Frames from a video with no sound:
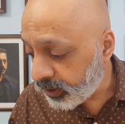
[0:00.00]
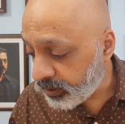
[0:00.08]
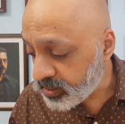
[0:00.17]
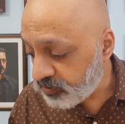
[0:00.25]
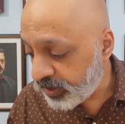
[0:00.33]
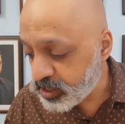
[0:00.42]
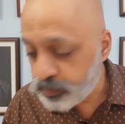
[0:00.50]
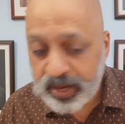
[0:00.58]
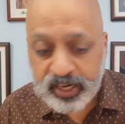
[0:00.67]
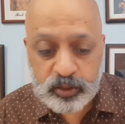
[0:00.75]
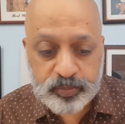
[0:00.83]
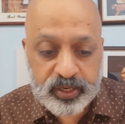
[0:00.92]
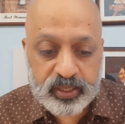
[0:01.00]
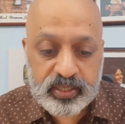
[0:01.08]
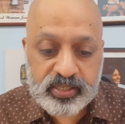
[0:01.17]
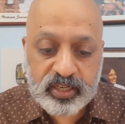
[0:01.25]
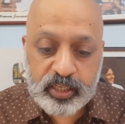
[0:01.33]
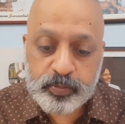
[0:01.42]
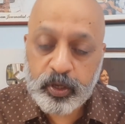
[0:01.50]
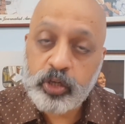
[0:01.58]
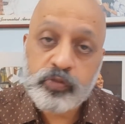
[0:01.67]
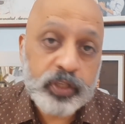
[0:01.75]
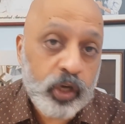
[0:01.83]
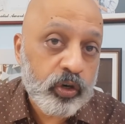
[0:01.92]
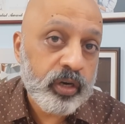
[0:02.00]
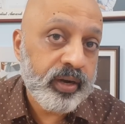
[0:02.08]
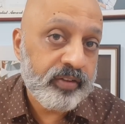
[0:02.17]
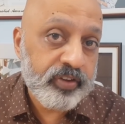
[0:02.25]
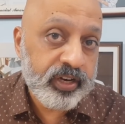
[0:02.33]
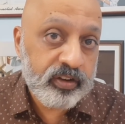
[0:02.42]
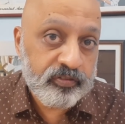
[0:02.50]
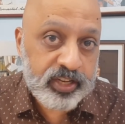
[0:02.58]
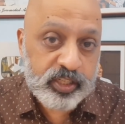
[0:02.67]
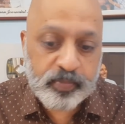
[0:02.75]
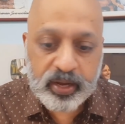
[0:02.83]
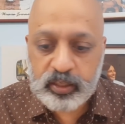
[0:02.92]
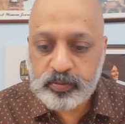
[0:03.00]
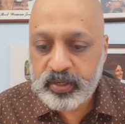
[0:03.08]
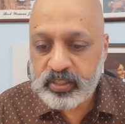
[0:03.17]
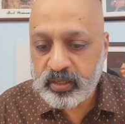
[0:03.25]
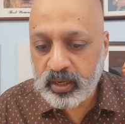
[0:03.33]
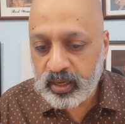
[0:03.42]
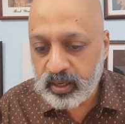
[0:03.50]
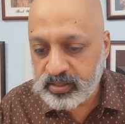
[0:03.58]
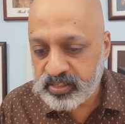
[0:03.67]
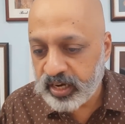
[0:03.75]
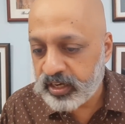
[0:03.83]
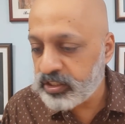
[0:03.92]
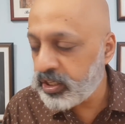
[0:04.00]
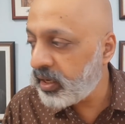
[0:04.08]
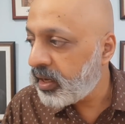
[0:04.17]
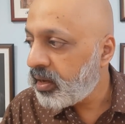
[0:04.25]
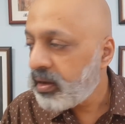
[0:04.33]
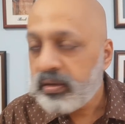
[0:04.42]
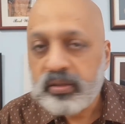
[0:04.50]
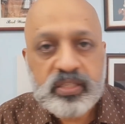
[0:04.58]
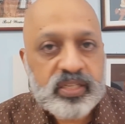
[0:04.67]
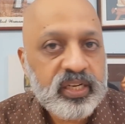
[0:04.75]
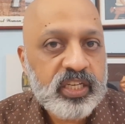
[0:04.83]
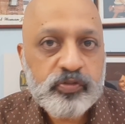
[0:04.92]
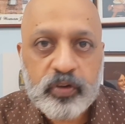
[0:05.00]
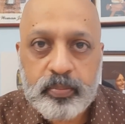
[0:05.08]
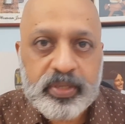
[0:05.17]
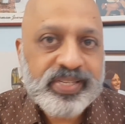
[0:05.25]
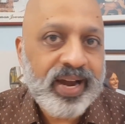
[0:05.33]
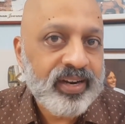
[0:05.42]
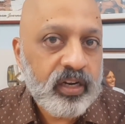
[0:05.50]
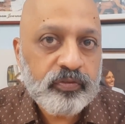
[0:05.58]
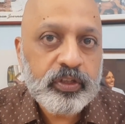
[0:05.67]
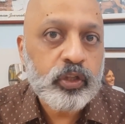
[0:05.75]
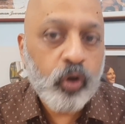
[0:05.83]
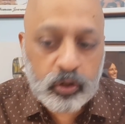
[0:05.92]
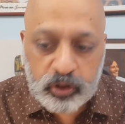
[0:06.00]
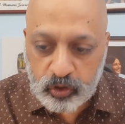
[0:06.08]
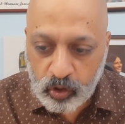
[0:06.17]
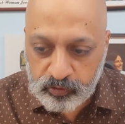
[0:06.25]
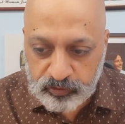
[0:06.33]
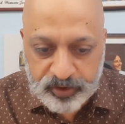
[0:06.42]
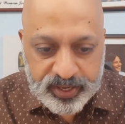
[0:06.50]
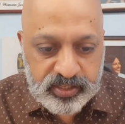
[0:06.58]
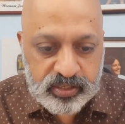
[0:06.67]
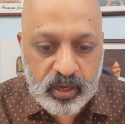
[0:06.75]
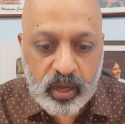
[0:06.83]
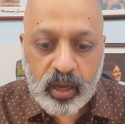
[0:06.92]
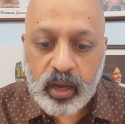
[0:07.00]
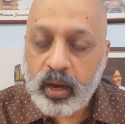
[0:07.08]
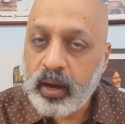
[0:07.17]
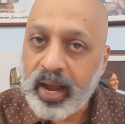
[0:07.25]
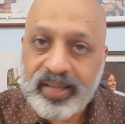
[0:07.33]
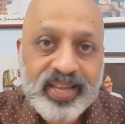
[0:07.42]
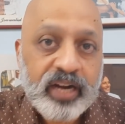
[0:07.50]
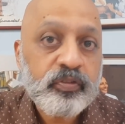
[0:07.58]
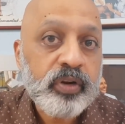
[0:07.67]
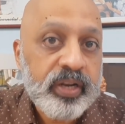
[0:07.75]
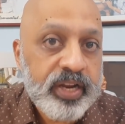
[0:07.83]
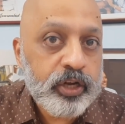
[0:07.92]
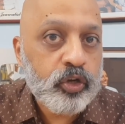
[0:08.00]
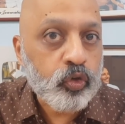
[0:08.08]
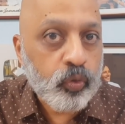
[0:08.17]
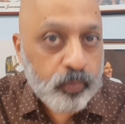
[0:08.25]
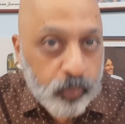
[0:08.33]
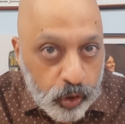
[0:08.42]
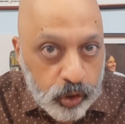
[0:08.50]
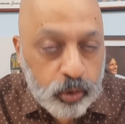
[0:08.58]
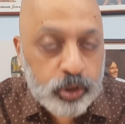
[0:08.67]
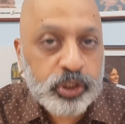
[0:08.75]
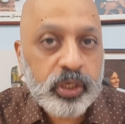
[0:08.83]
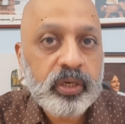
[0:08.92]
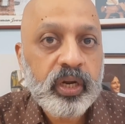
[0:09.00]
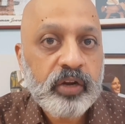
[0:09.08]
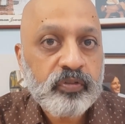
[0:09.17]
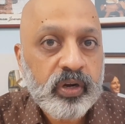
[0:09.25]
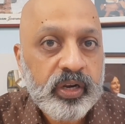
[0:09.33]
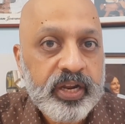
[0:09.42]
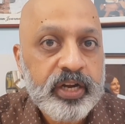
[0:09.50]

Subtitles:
the waste management in the cities, because without an effective waste management strategy, the cities will be saddled with lots of waste, and that will lead to pollution, it will